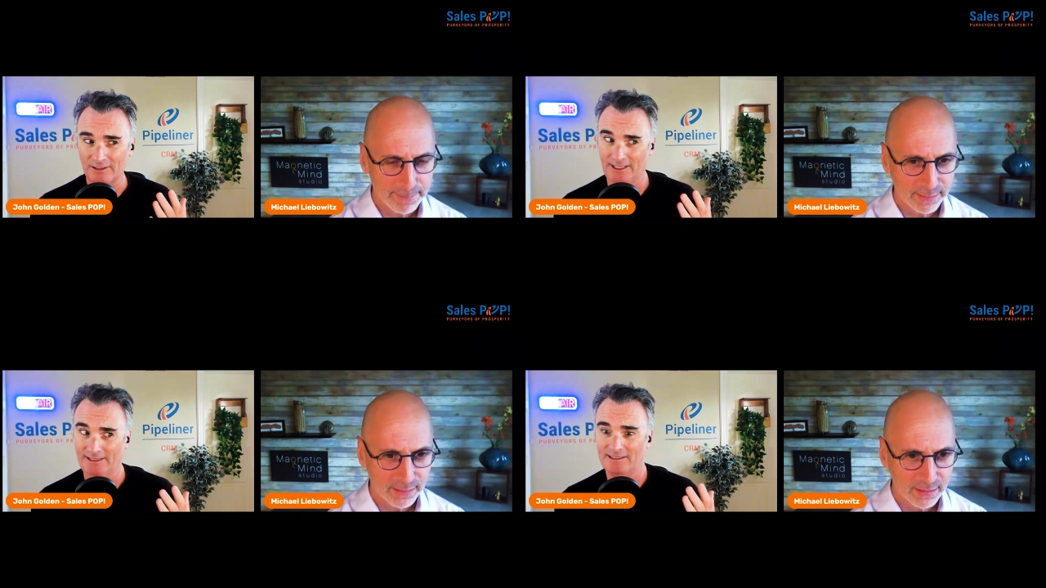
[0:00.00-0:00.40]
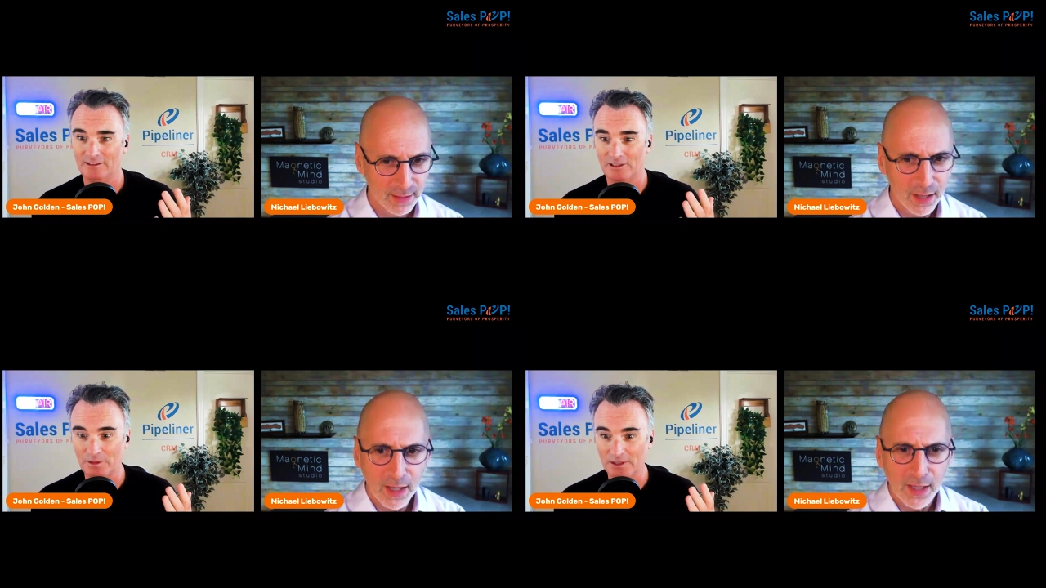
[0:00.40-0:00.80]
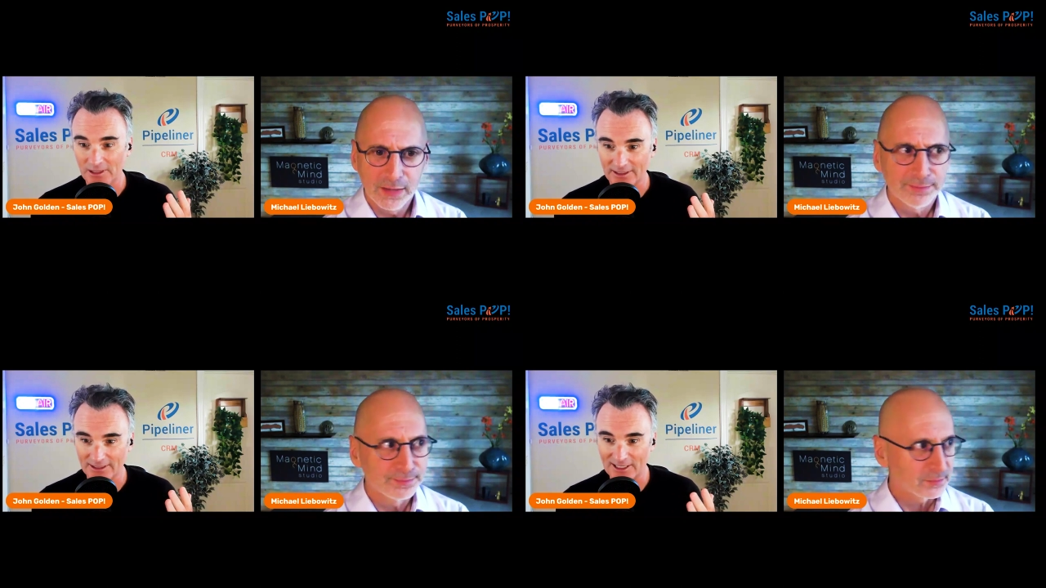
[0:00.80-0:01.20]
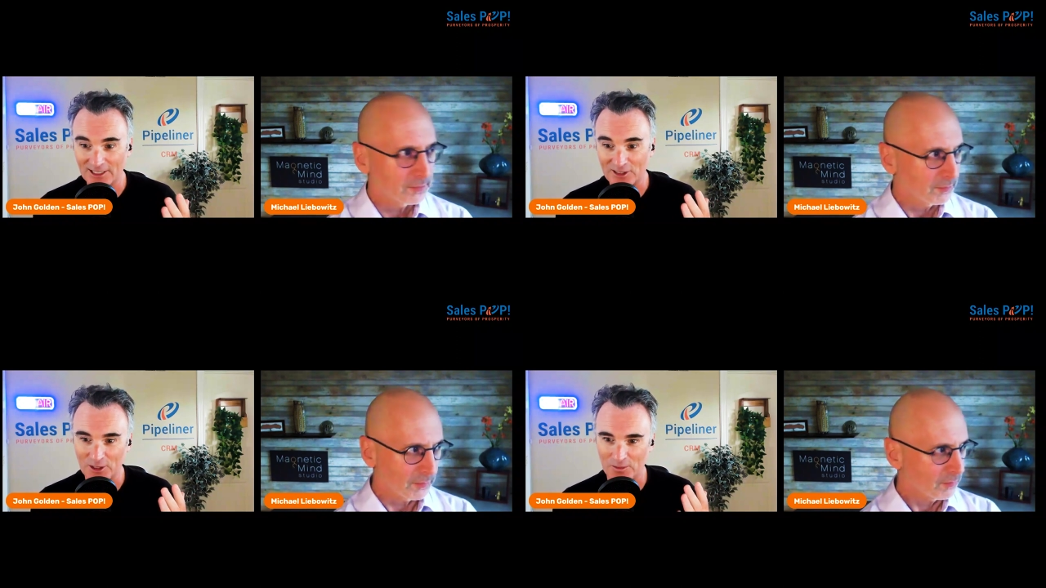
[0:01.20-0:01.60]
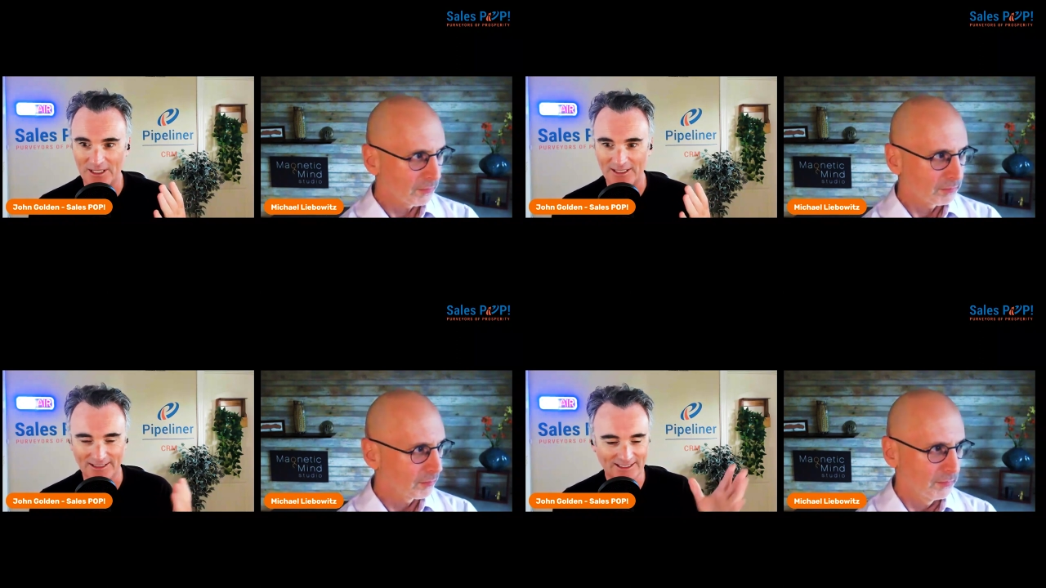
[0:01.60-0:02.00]
Speaker 1: that's going to be, there's going to
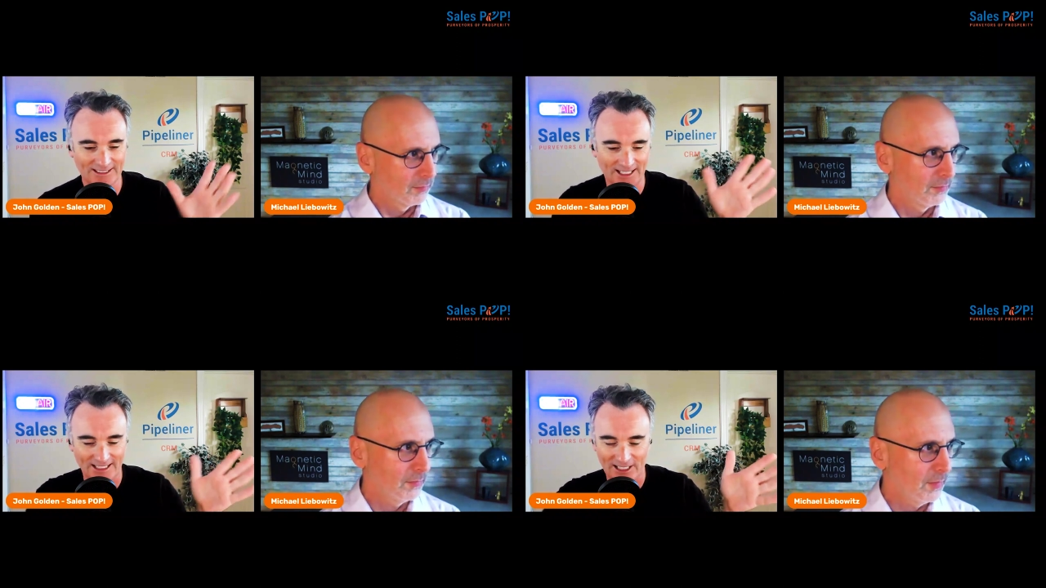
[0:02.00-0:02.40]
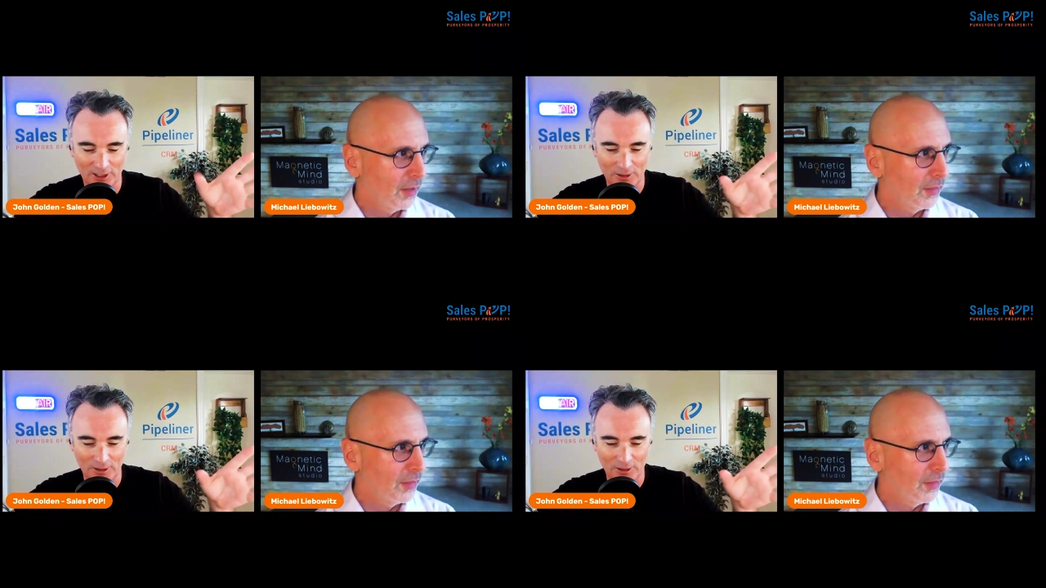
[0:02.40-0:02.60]
be like